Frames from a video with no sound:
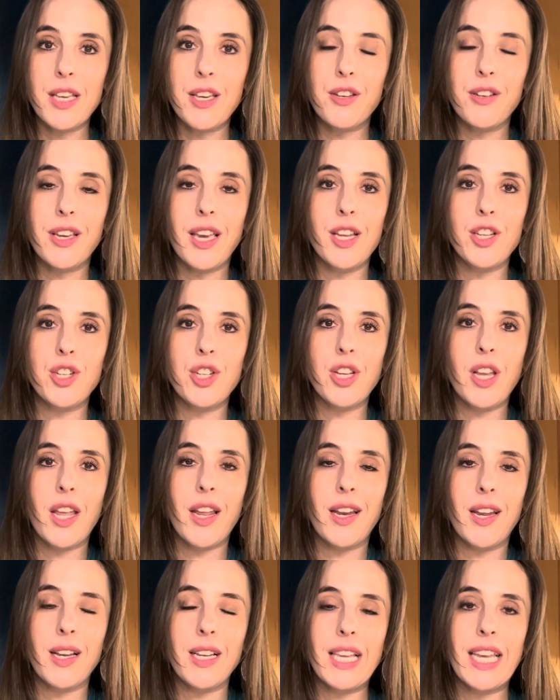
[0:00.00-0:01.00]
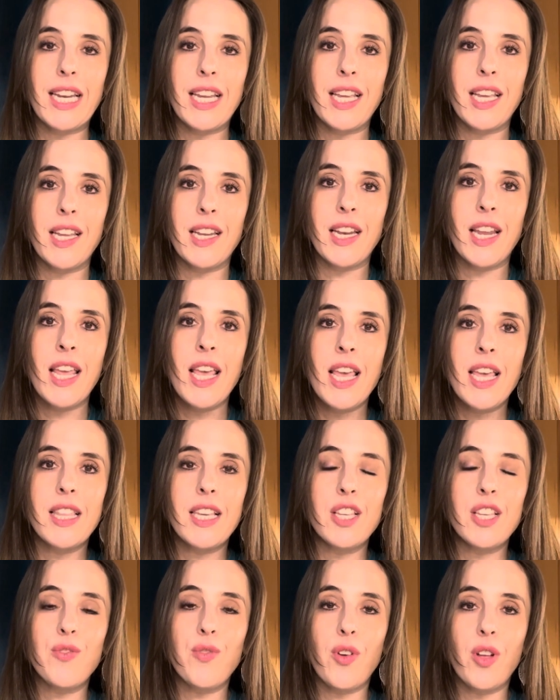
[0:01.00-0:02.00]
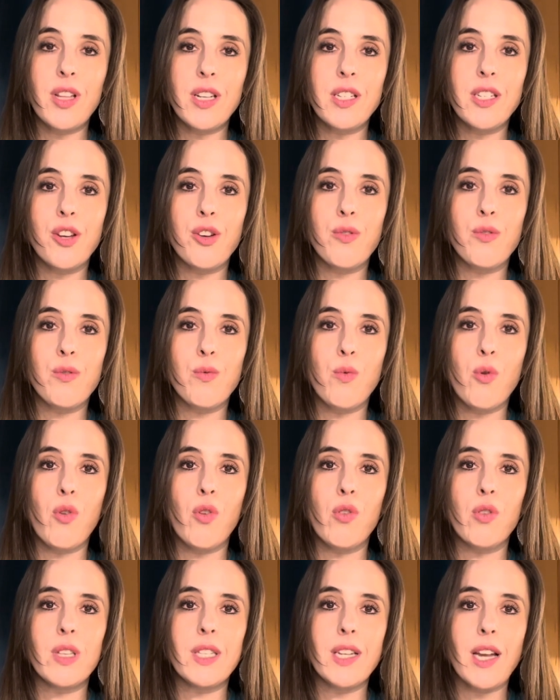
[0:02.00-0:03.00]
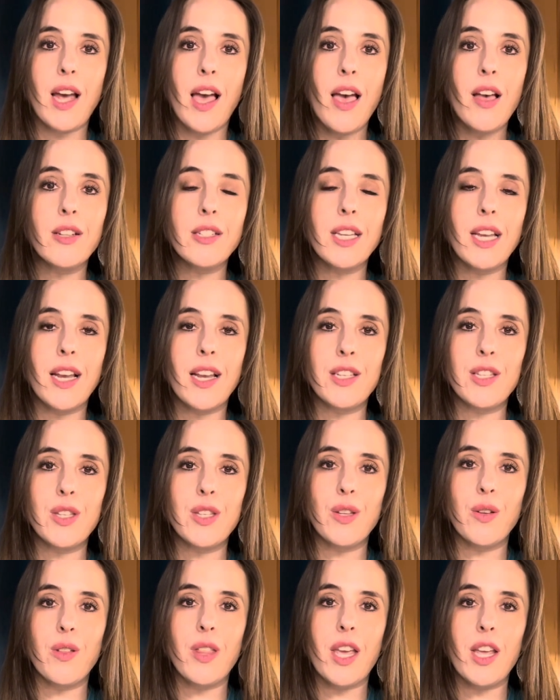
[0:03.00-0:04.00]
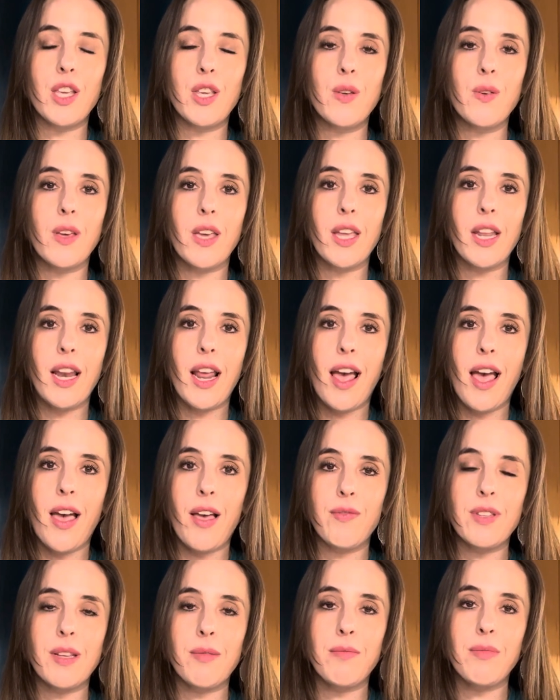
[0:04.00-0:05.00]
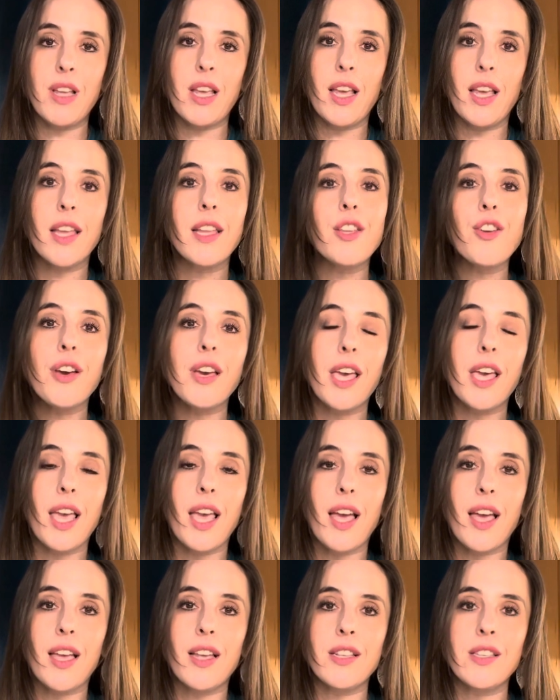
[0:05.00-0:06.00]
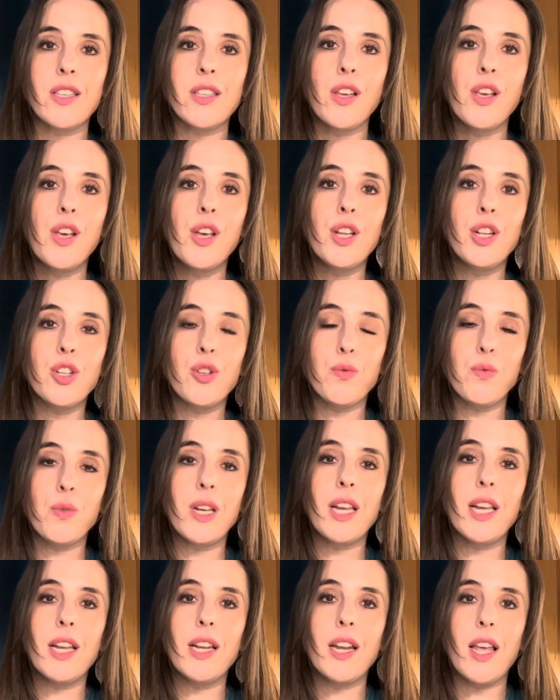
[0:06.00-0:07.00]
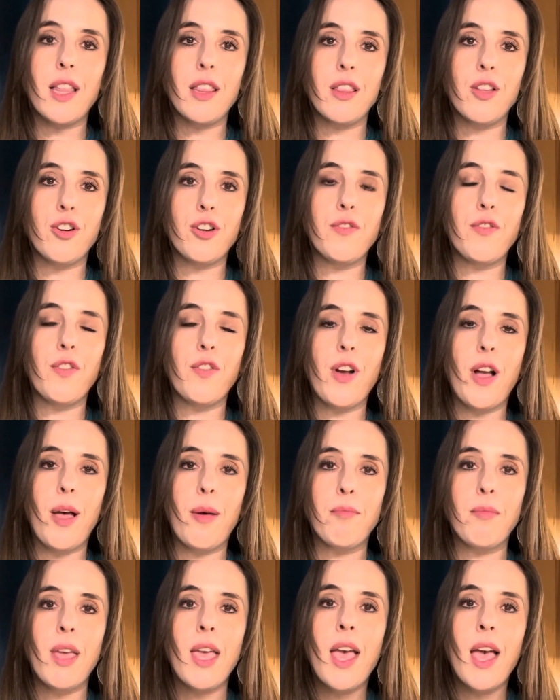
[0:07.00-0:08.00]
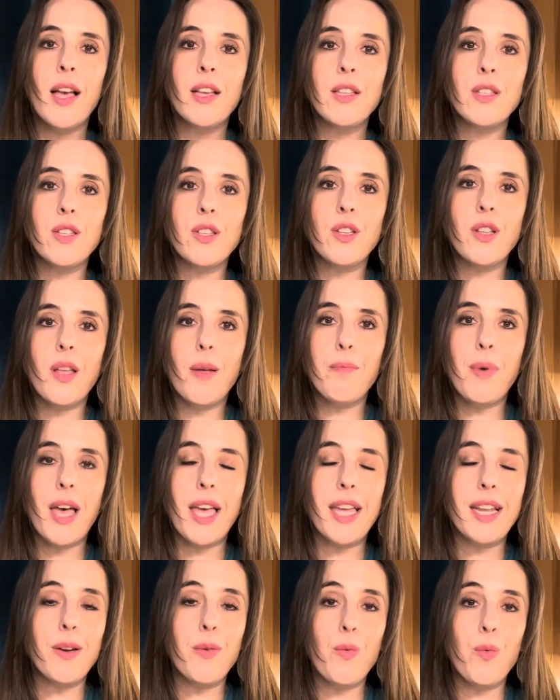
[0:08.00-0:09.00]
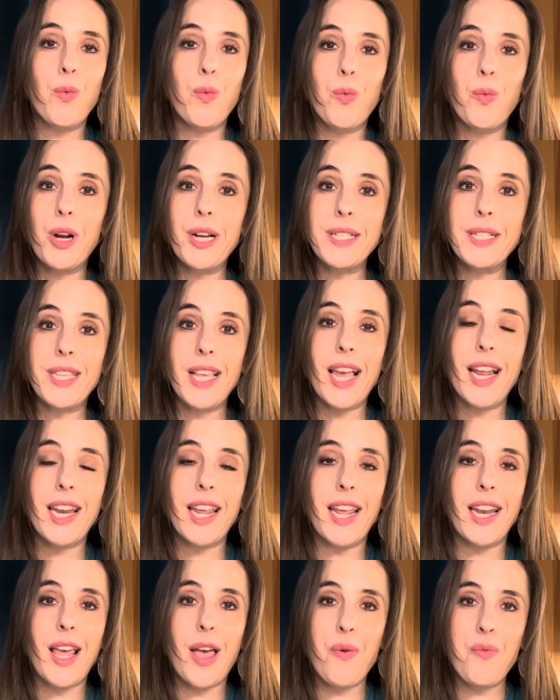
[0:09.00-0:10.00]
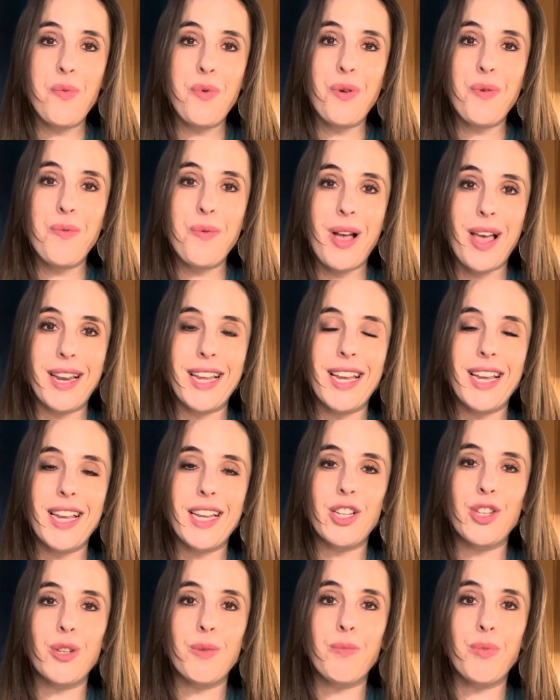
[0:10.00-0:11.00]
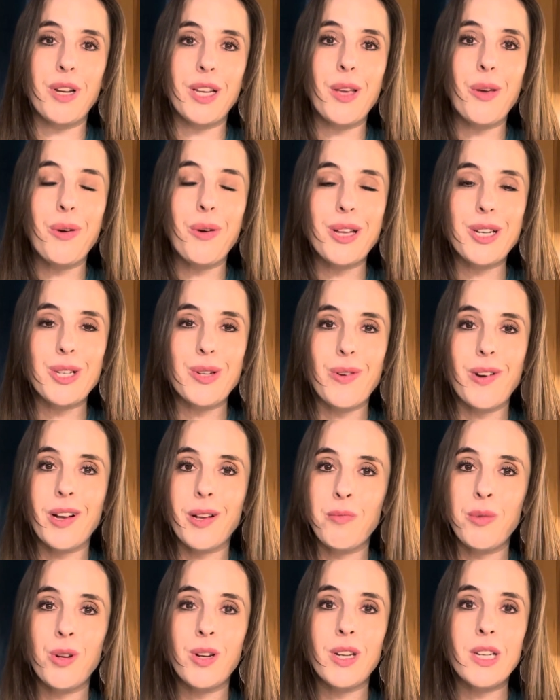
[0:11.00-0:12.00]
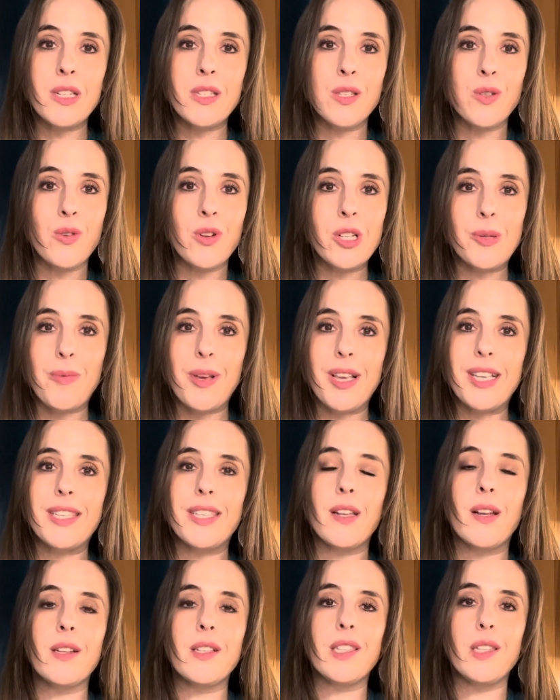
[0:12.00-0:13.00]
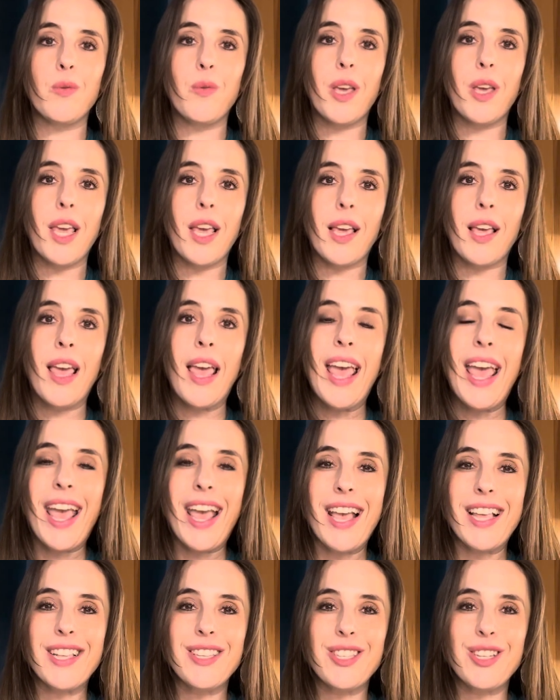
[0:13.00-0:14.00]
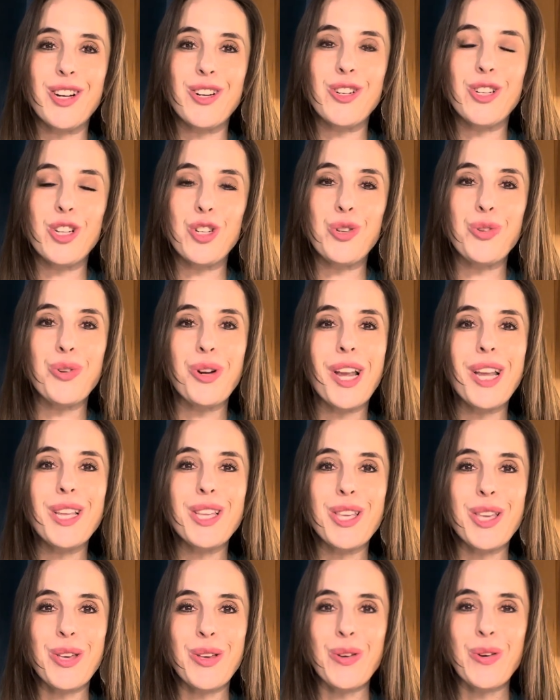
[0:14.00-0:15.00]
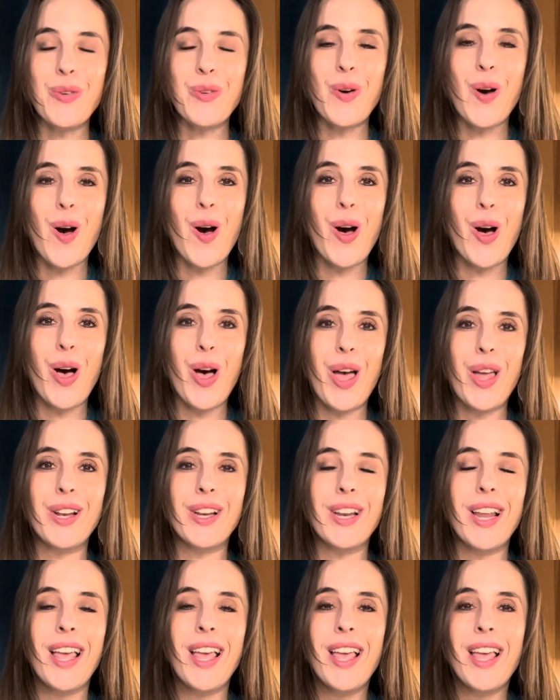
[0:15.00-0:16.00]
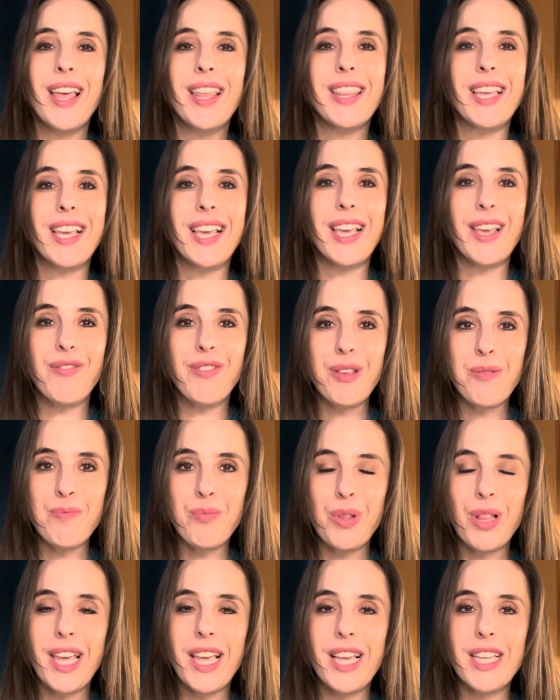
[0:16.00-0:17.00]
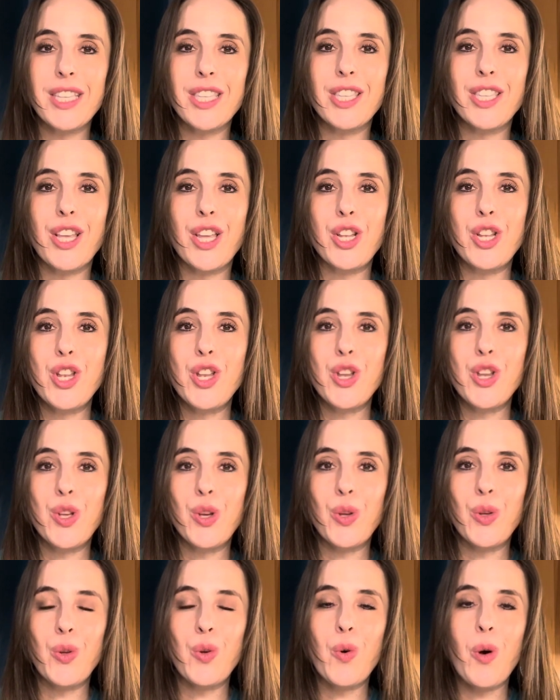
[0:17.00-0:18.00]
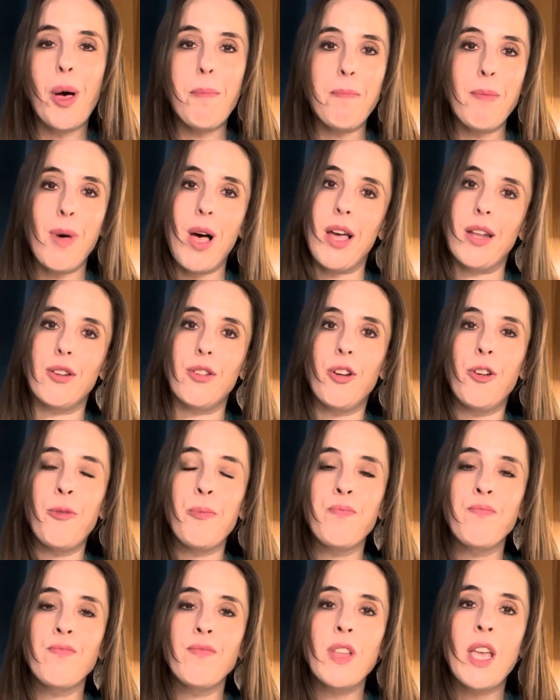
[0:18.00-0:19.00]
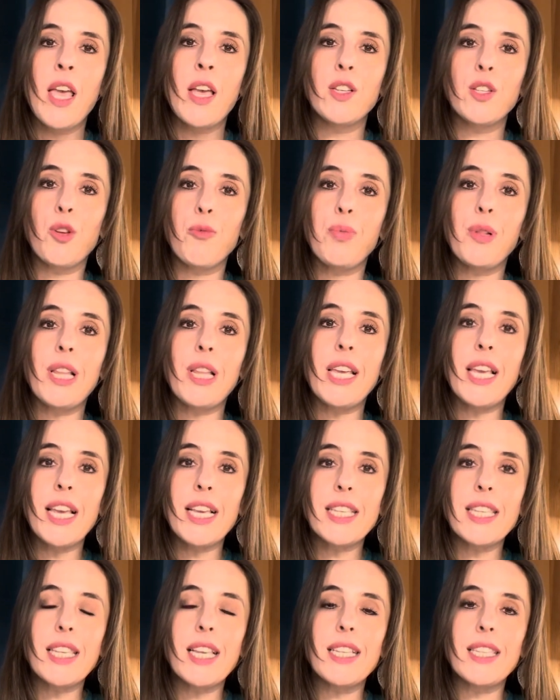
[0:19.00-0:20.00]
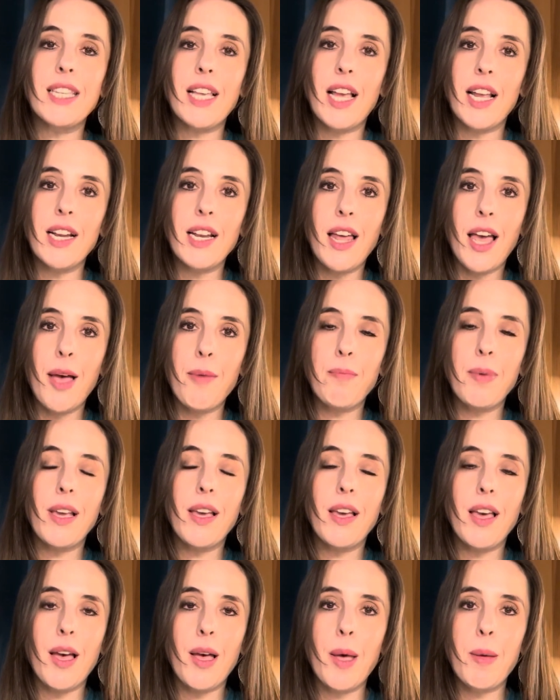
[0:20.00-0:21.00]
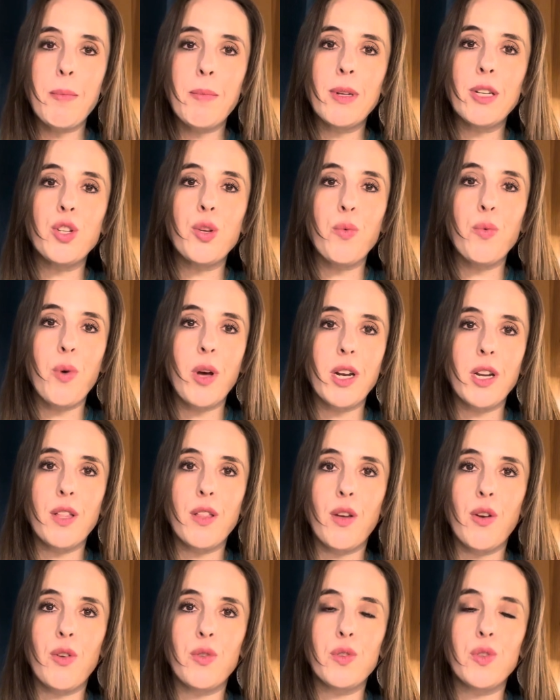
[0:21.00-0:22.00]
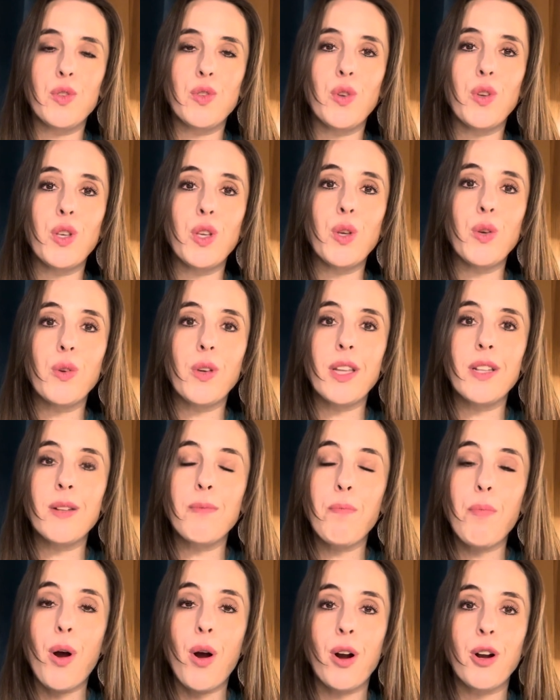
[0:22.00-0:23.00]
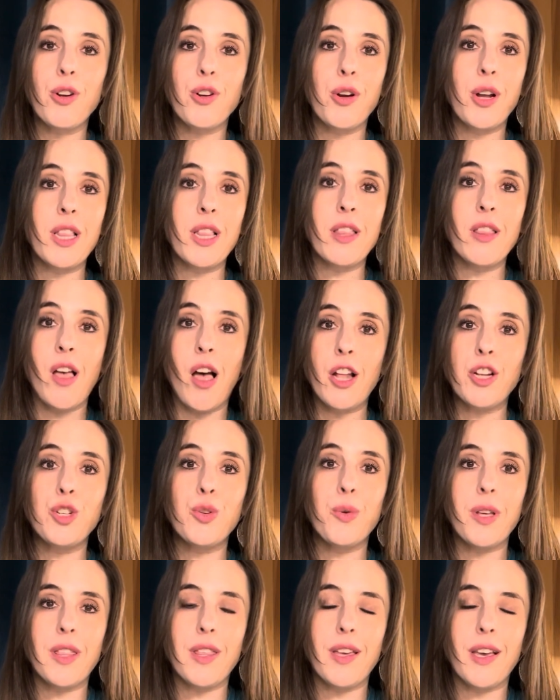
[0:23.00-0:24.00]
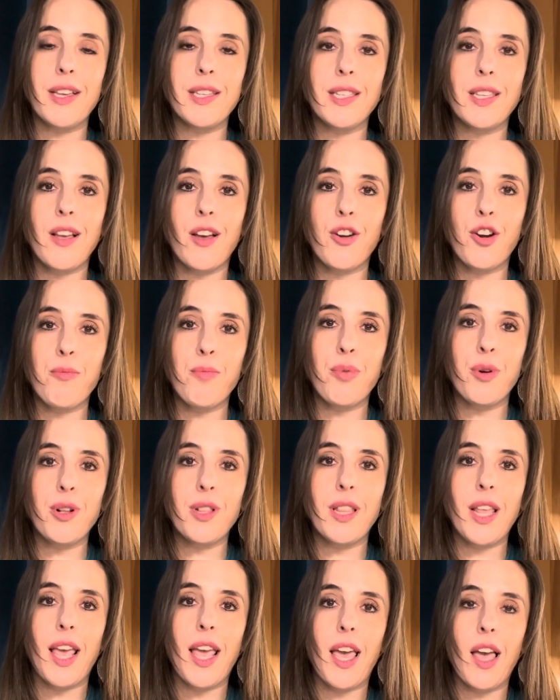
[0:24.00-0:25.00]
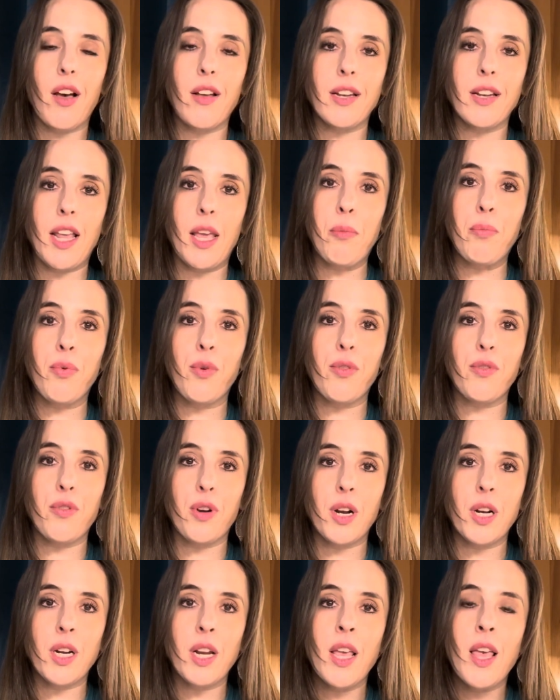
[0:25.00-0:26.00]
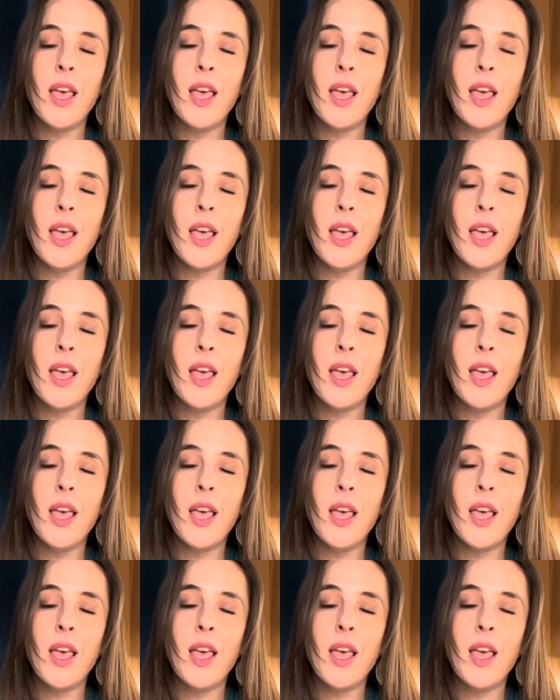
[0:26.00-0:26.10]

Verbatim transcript: creation and getting these volunteer roles dialed in so that you can have something in your hands to read and learn from. But we're excited and we're ready to bring you into our community store space next week and start to train you on the Giving Plates new model. So please sign up, come to one of those so you can partner and launch with us on our birthday on April 3rd